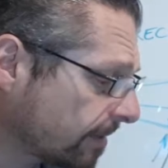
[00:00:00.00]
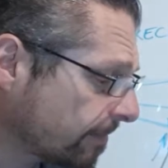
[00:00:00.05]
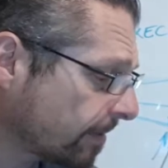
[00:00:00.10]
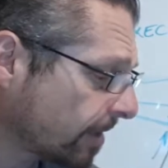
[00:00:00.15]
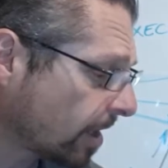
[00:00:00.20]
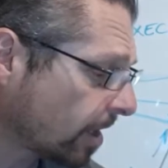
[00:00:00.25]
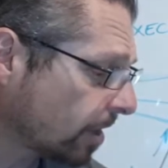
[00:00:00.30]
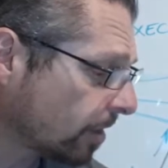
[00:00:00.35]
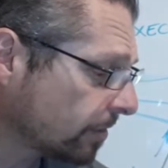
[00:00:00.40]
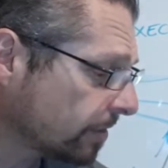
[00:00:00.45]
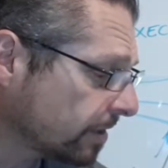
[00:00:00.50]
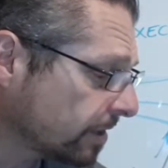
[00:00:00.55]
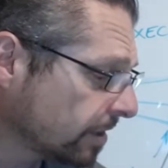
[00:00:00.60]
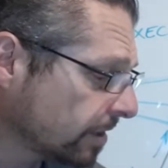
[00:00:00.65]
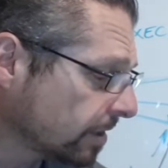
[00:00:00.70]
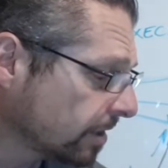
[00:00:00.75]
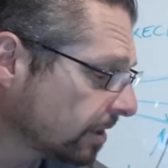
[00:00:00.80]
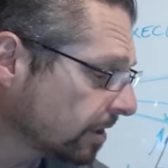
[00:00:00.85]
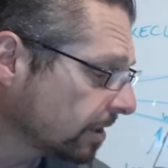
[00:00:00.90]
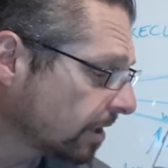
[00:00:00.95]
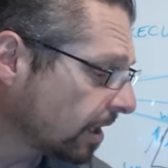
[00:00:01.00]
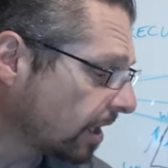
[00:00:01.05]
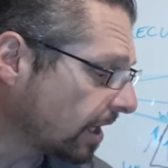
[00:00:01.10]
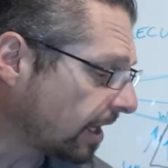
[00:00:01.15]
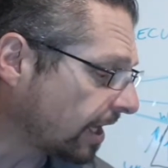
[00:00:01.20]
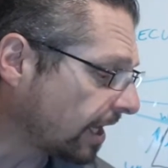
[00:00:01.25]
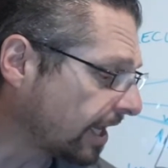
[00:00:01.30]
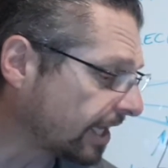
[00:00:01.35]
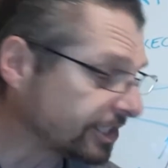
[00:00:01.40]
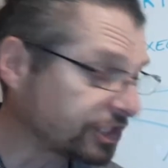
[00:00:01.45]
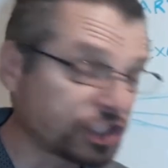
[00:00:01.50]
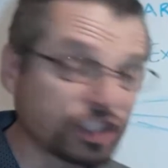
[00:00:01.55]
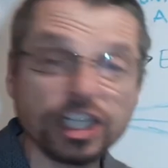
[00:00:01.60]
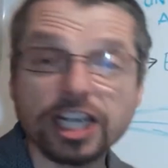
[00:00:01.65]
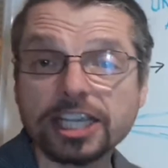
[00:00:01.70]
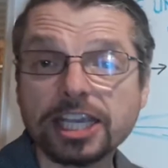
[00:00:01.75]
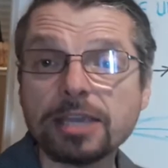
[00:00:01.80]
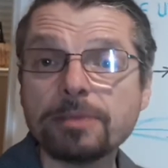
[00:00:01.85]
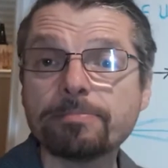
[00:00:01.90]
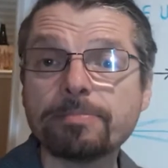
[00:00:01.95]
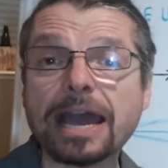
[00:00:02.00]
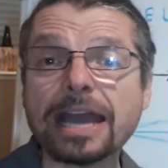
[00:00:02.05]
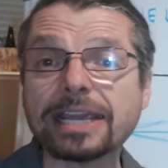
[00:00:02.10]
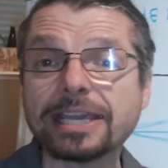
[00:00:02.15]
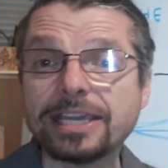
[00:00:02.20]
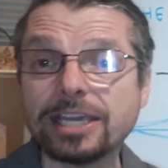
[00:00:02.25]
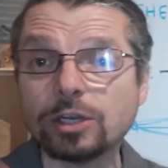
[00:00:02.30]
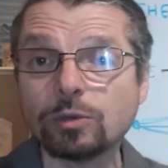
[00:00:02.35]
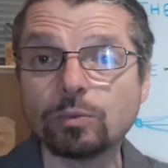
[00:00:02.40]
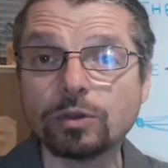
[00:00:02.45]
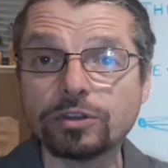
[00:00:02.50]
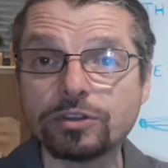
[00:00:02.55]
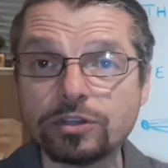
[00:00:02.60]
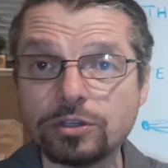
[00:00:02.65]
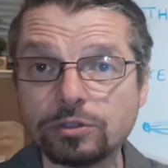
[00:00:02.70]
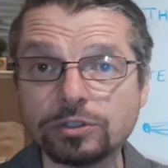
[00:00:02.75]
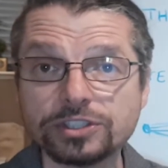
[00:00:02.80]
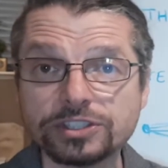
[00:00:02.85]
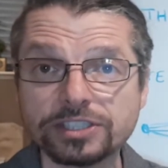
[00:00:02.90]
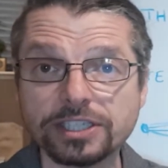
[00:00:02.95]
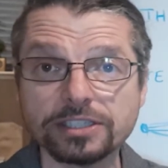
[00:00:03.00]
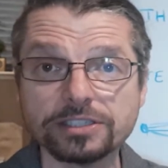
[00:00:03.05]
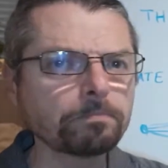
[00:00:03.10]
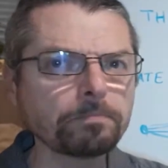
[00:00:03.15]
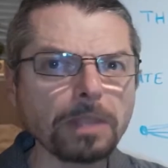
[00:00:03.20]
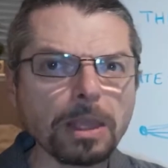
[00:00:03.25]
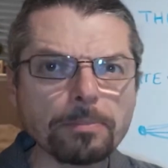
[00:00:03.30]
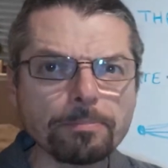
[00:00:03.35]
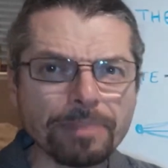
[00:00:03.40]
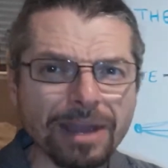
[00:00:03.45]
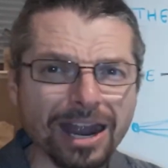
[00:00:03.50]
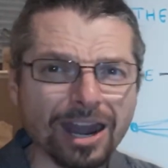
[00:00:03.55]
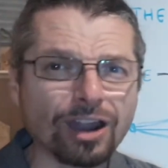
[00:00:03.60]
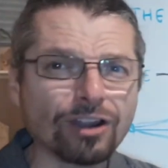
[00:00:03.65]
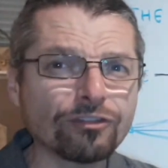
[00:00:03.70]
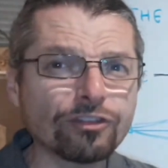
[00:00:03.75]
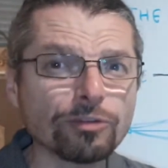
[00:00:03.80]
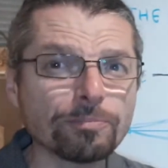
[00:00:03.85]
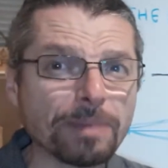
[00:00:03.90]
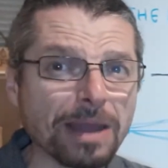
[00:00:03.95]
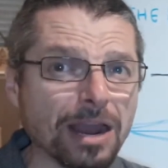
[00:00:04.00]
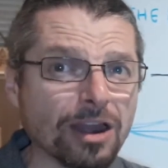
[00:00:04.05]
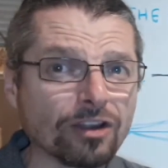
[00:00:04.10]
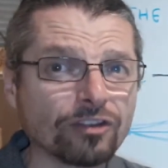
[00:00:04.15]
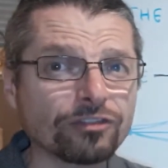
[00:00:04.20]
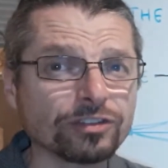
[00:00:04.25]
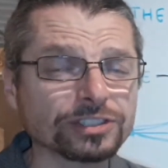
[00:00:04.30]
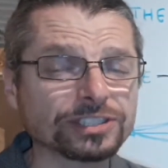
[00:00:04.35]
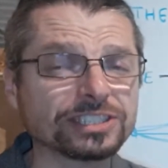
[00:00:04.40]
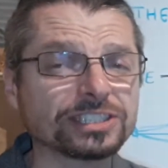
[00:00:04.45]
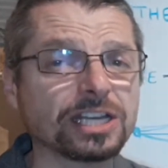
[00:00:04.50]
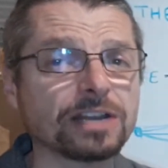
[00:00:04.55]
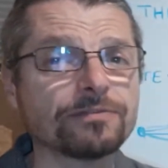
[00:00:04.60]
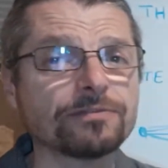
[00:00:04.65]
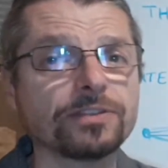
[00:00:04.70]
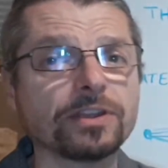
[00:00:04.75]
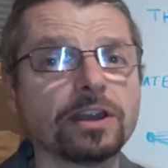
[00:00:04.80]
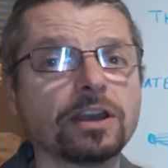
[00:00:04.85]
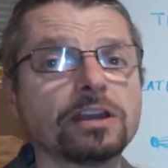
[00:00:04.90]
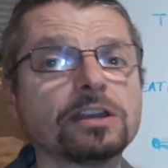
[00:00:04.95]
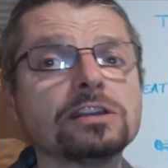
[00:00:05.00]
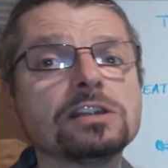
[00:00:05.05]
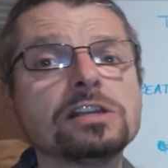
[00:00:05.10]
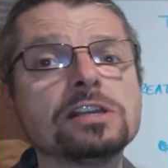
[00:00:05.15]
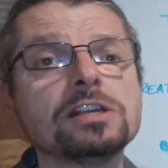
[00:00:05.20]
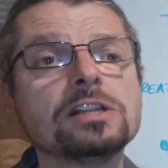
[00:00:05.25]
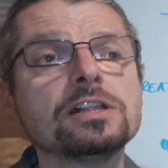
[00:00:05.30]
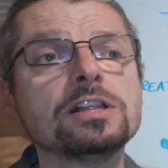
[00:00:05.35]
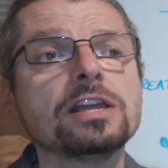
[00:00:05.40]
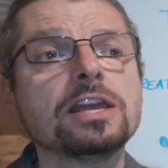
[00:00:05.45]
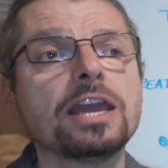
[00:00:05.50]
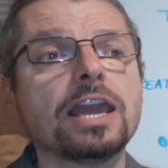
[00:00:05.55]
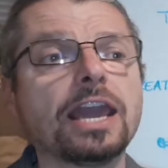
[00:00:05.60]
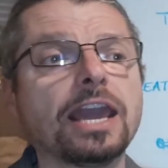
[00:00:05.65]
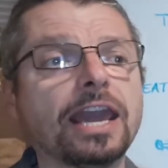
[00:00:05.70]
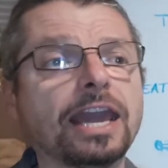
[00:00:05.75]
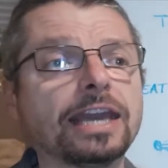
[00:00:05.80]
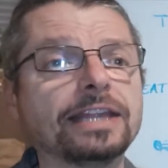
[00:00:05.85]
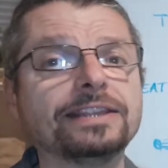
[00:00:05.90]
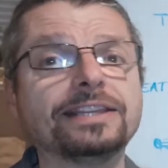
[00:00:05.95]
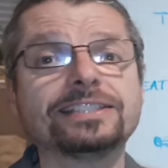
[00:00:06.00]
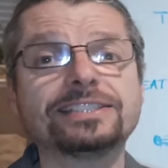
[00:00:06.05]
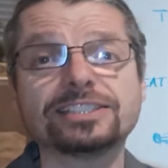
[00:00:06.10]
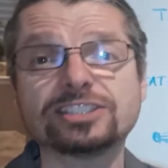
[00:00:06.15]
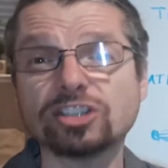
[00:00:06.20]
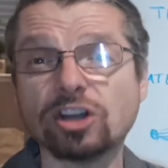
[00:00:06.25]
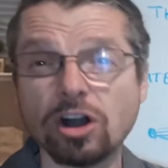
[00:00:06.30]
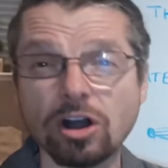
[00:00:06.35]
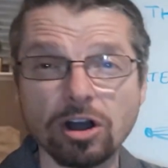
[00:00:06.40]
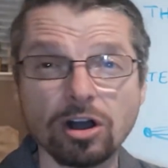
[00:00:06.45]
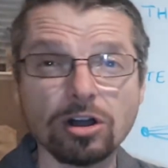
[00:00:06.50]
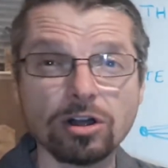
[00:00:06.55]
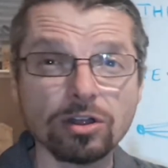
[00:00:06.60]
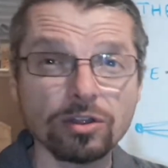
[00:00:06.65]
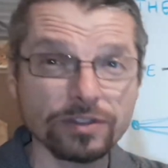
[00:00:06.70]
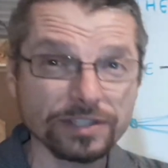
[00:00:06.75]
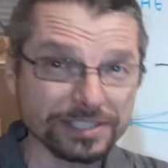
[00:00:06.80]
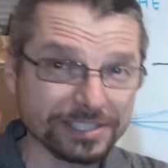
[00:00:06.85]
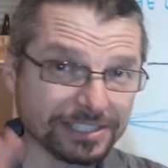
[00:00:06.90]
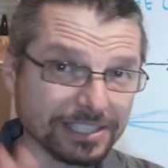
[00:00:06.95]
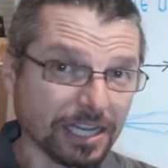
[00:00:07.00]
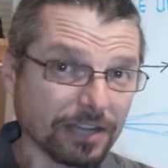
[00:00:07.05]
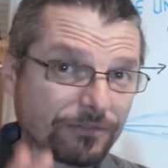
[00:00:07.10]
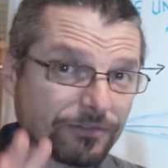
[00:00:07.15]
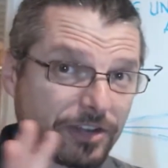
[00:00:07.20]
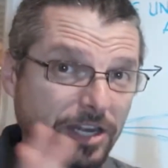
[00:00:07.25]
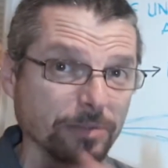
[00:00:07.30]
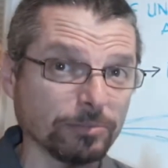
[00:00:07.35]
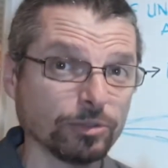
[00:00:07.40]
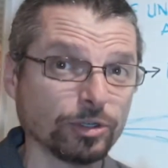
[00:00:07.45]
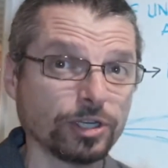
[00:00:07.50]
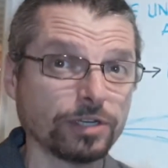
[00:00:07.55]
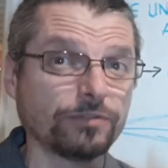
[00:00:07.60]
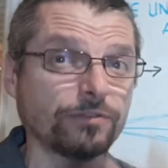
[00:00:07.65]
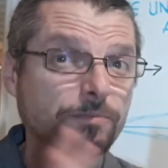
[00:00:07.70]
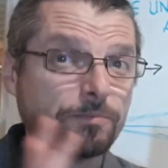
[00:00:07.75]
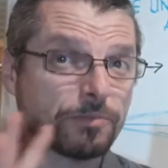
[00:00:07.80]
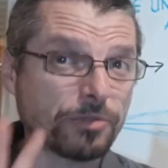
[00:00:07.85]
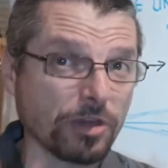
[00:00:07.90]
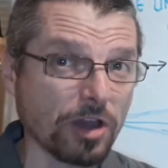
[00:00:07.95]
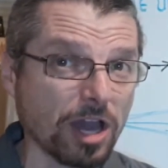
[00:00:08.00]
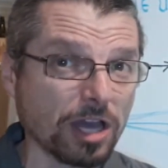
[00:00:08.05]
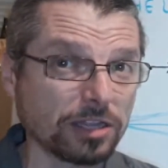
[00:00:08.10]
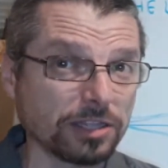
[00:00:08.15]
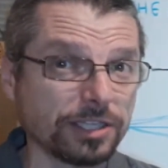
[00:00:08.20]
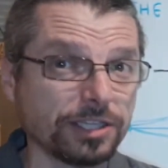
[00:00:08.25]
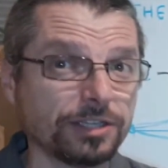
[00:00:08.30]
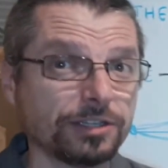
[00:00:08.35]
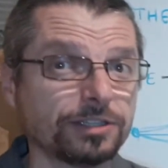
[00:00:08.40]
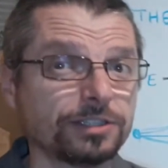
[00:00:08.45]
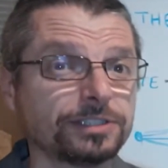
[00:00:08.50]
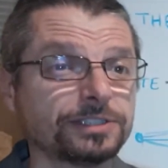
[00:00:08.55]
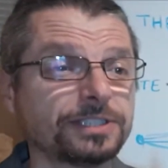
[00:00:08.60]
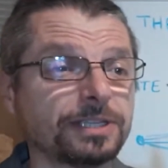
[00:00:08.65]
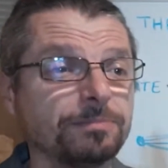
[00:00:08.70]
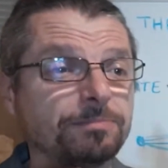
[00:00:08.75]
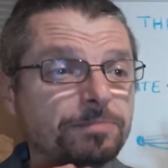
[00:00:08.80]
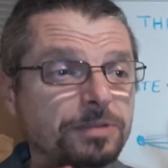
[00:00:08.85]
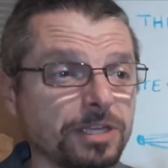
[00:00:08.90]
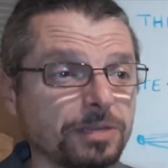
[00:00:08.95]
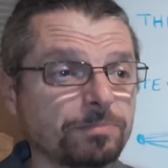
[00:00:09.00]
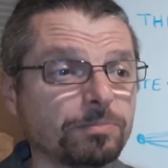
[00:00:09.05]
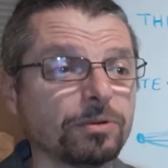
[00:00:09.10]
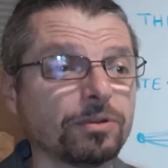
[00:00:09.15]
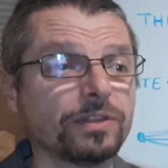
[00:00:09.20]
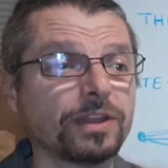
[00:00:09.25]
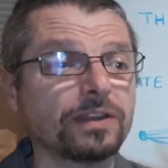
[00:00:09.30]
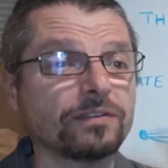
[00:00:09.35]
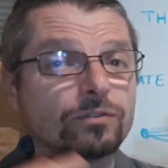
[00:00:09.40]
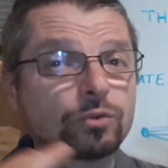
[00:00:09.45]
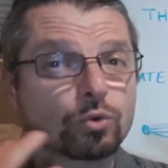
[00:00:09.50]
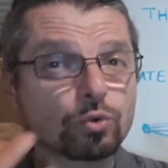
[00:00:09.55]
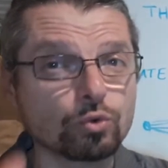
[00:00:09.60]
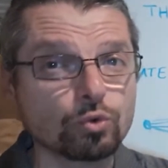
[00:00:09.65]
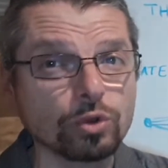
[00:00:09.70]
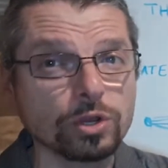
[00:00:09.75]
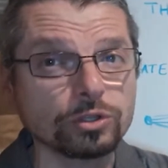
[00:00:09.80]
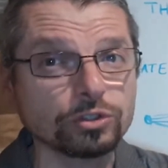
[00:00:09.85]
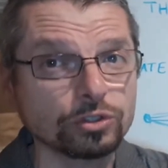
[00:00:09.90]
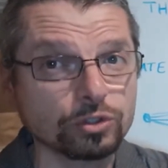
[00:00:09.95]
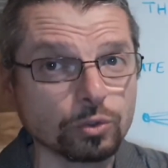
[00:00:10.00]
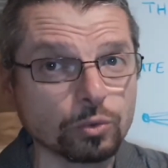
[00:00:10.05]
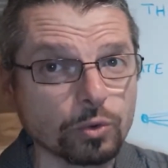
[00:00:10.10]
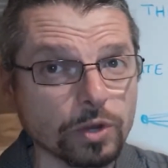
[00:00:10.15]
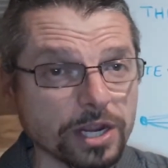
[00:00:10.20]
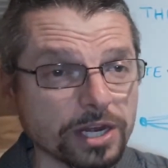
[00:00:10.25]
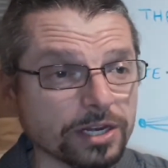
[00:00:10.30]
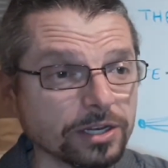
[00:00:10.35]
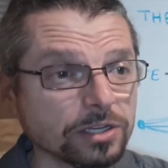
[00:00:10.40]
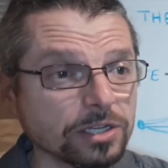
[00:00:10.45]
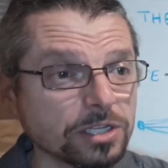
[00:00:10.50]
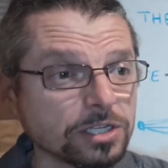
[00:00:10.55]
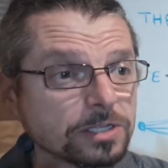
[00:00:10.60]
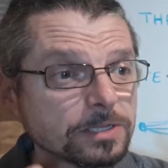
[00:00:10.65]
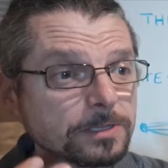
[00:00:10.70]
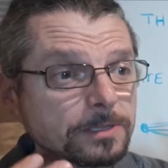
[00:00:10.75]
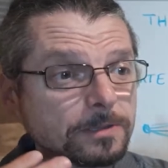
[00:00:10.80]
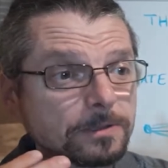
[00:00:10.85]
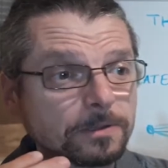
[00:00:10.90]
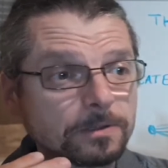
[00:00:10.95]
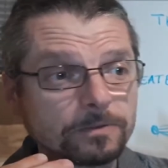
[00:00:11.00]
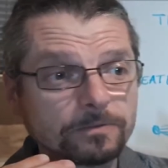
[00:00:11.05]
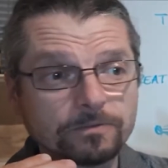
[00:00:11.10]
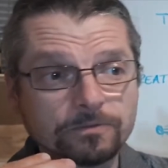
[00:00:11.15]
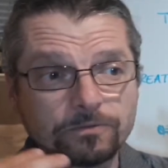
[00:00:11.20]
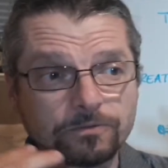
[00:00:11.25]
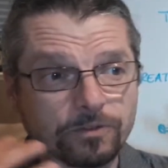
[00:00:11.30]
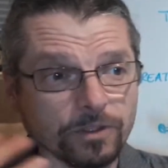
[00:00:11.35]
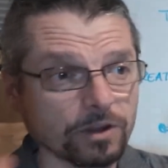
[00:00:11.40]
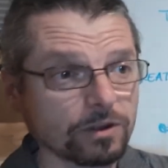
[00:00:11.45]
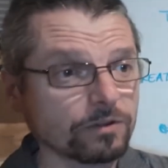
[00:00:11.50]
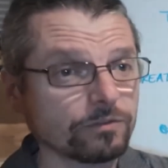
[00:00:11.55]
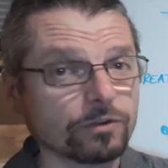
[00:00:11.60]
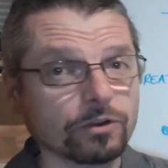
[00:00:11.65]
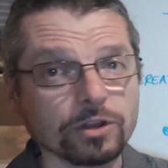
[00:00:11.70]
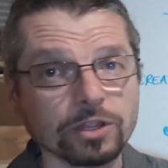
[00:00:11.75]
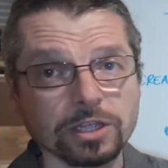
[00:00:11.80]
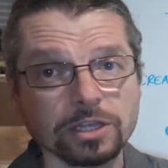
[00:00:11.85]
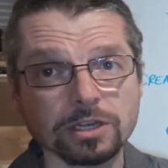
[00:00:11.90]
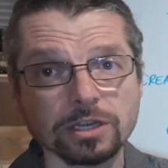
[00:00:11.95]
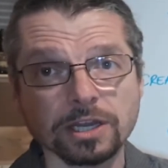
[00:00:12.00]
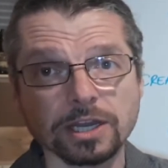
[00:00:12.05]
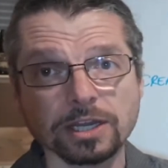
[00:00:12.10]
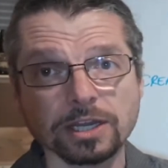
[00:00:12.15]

about checking back in with Houston. Powerful stuff there. And this is all the stuff that I'm learning from thought leaders and people that have created very good